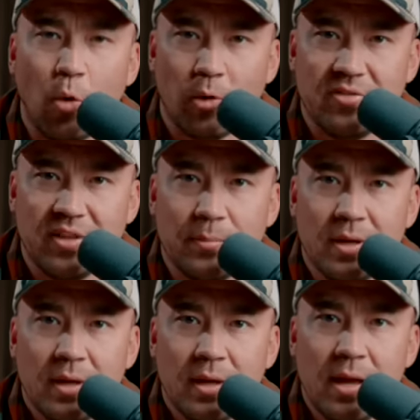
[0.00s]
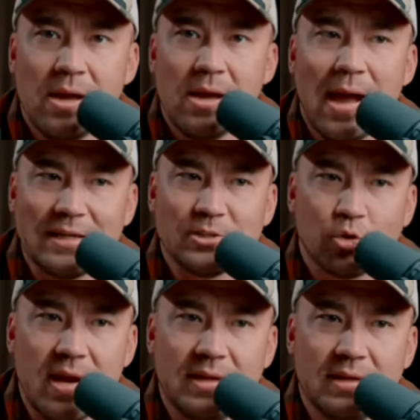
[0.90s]
of them had
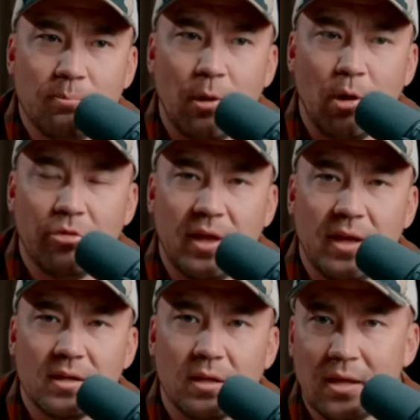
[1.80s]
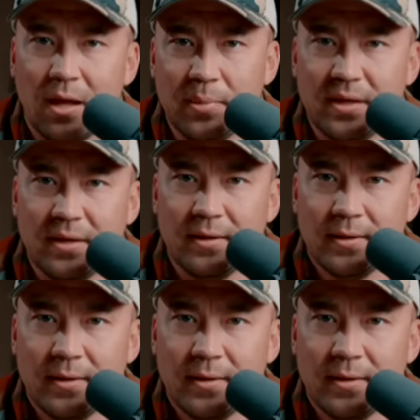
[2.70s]
trained both in Colombia